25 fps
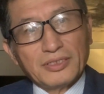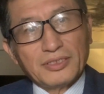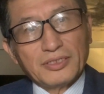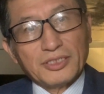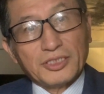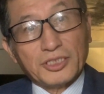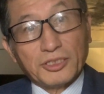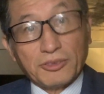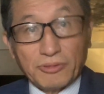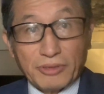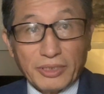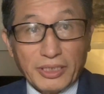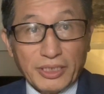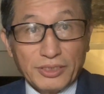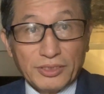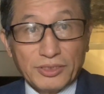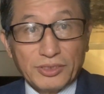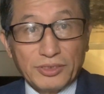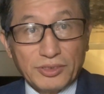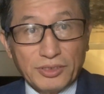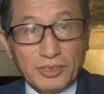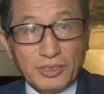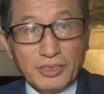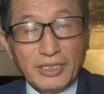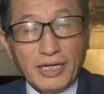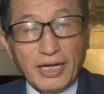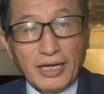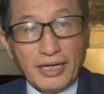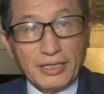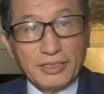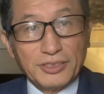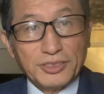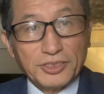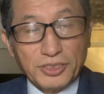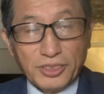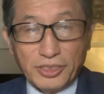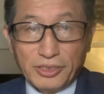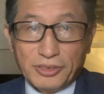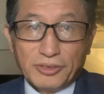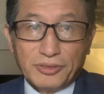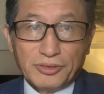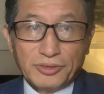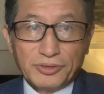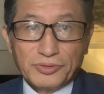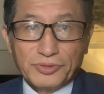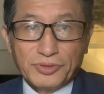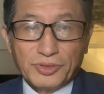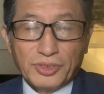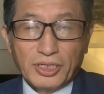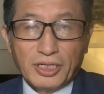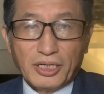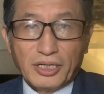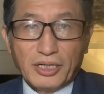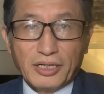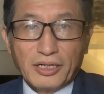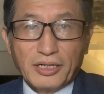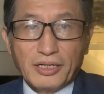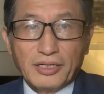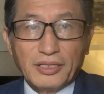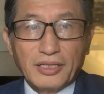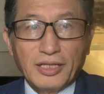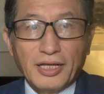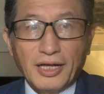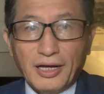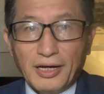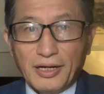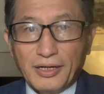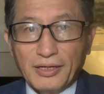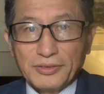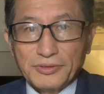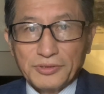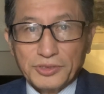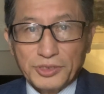cranes today still on